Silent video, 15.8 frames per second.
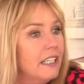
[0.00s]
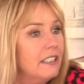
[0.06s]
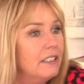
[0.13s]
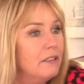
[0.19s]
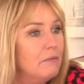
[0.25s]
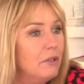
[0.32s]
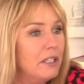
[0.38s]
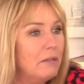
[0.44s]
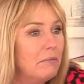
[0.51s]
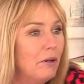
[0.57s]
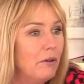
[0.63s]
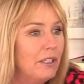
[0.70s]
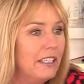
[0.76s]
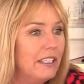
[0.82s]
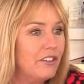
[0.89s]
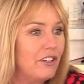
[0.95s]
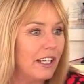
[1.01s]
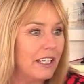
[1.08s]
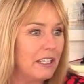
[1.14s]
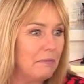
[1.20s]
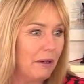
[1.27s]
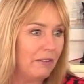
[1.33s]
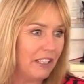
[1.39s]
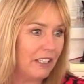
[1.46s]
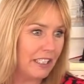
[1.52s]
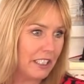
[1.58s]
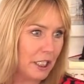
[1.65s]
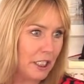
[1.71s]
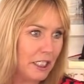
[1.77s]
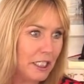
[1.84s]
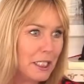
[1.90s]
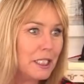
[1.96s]
Morning, Pauline and Jackie and Beverly
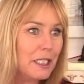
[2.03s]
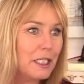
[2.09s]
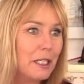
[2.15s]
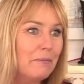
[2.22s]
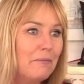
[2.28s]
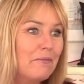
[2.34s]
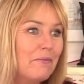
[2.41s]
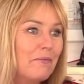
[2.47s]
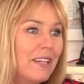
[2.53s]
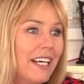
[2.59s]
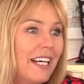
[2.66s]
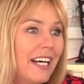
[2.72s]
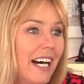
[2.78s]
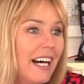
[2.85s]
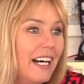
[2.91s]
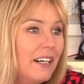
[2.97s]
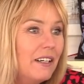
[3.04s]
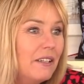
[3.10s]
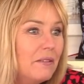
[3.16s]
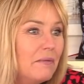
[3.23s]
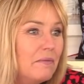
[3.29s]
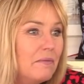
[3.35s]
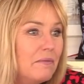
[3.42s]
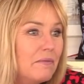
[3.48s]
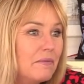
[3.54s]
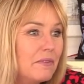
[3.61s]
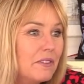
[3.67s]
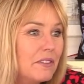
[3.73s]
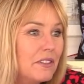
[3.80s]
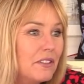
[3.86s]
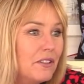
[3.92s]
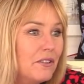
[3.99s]
and Denise.
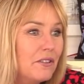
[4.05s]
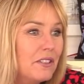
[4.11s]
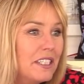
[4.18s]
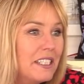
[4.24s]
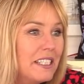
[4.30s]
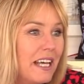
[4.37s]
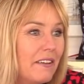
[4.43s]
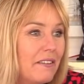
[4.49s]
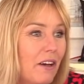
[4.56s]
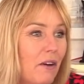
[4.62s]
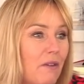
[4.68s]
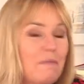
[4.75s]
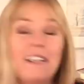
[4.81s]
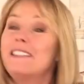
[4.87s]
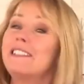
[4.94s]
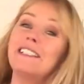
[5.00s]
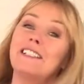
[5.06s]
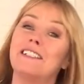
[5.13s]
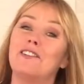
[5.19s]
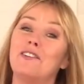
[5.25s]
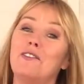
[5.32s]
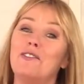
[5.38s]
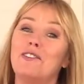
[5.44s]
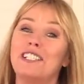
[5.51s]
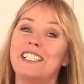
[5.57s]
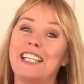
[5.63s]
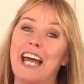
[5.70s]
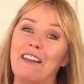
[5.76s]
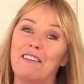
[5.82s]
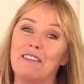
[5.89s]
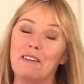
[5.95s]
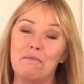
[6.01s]
Amanda's daughter's
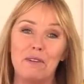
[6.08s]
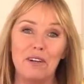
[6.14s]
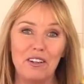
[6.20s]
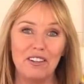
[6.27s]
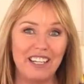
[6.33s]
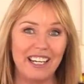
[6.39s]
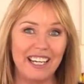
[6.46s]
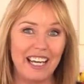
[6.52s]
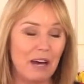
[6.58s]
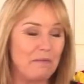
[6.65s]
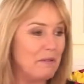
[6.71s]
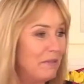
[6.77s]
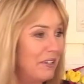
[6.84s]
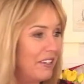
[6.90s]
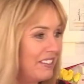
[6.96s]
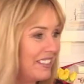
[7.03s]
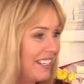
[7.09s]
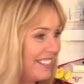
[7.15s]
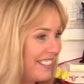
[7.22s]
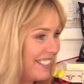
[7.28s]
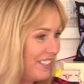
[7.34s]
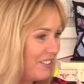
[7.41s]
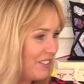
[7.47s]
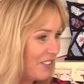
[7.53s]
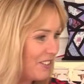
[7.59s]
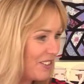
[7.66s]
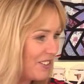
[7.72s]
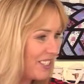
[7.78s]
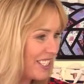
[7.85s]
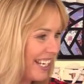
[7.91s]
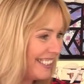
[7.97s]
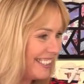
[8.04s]
10th birthday. Happy birthday to your
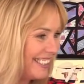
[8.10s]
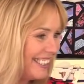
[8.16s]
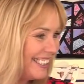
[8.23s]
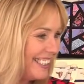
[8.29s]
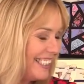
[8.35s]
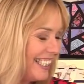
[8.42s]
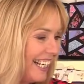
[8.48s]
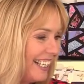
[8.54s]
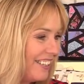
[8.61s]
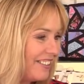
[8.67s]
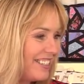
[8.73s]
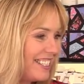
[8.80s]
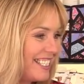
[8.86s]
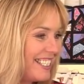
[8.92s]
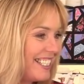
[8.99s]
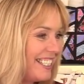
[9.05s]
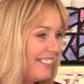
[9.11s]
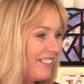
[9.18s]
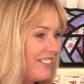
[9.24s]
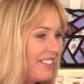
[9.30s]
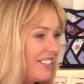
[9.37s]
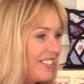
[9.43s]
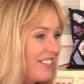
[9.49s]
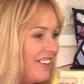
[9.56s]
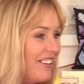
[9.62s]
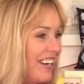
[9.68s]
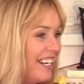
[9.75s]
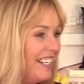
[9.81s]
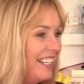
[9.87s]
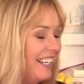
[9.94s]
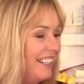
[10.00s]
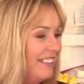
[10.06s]
daughter. Hello, Christine in
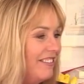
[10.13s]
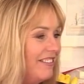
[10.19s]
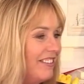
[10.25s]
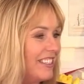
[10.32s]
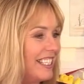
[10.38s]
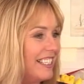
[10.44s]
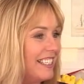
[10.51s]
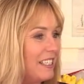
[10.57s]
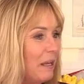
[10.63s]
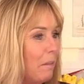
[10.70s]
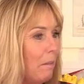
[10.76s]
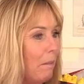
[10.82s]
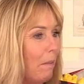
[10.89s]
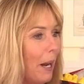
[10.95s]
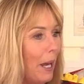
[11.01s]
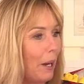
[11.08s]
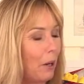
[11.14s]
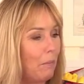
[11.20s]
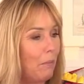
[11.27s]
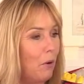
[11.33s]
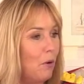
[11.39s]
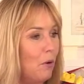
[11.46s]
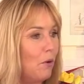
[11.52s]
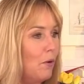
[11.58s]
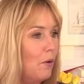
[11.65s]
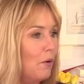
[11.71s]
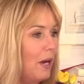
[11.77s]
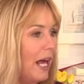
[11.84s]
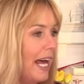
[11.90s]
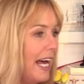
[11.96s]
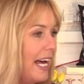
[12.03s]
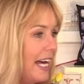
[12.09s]
Australia, and Rosina's in
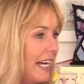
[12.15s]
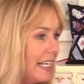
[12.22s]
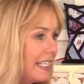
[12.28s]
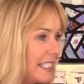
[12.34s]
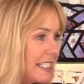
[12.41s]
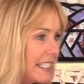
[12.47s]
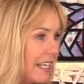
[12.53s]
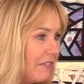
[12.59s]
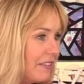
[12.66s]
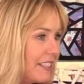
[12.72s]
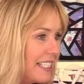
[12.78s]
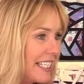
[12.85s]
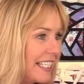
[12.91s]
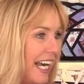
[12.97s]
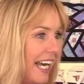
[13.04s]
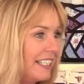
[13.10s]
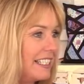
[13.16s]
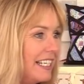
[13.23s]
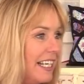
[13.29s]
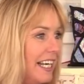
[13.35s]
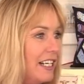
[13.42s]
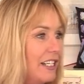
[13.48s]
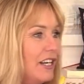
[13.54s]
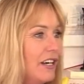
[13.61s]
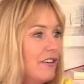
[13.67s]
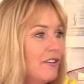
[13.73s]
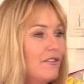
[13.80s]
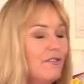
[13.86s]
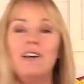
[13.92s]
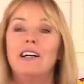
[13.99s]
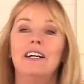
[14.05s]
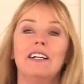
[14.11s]
Blackpool, and Stephanie's in Canada.
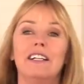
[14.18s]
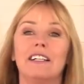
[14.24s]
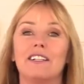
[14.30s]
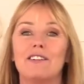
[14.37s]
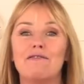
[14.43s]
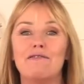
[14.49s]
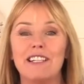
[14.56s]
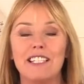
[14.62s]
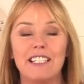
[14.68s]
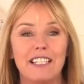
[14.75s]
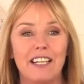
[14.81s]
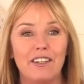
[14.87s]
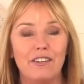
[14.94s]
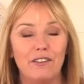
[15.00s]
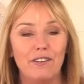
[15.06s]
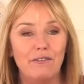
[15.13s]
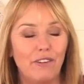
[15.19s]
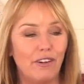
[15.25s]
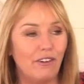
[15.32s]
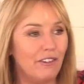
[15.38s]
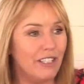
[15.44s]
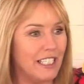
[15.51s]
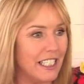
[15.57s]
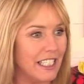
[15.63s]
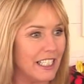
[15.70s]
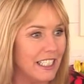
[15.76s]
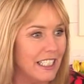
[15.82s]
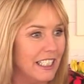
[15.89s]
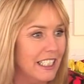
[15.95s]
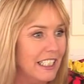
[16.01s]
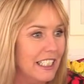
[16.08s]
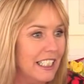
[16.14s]
Hello, Chris is in the New Forest.
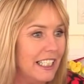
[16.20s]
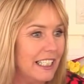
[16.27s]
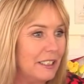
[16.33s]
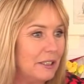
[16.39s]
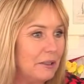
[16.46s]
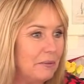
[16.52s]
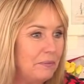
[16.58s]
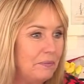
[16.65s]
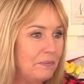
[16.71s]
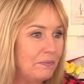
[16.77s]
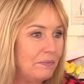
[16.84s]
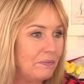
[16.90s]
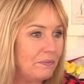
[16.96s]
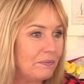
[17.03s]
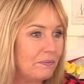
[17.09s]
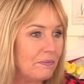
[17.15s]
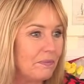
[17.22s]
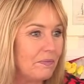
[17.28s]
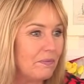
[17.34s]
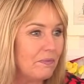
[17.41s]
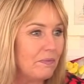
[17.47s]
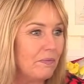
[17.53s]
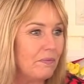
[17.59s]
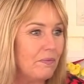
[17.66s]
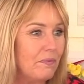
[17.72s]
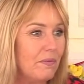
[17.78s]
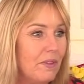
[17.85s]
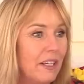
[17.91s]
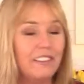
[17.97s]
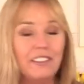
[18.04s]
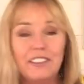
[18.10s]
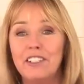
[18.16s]

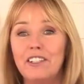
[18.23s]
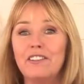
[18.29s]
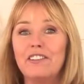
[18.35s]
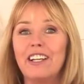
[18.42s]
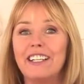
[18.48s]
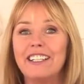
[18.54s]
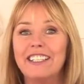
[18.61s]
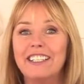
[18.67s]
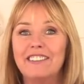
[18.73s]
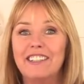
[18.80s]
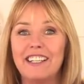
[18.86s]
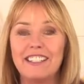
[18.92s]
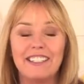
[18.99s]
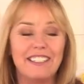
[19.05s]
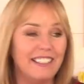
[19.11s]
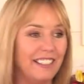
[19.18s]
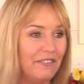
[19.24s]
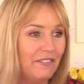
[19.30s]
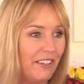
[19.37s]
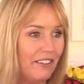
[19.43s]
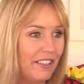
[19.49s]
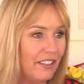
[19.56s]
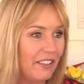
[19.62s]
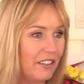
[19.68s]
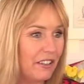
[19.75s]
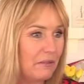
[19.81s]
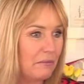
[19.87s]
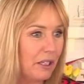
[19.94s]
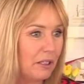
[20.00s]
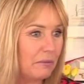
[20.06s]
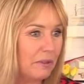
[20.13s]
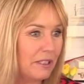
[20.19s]
Good, thank you, Leslie. Very good at
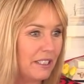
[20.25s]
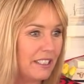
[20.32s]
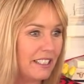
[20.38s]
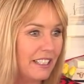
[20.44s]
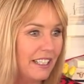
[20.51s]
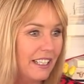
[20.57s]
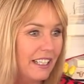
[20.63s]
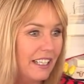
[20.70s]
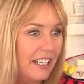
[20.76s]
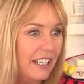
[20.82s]
the moment.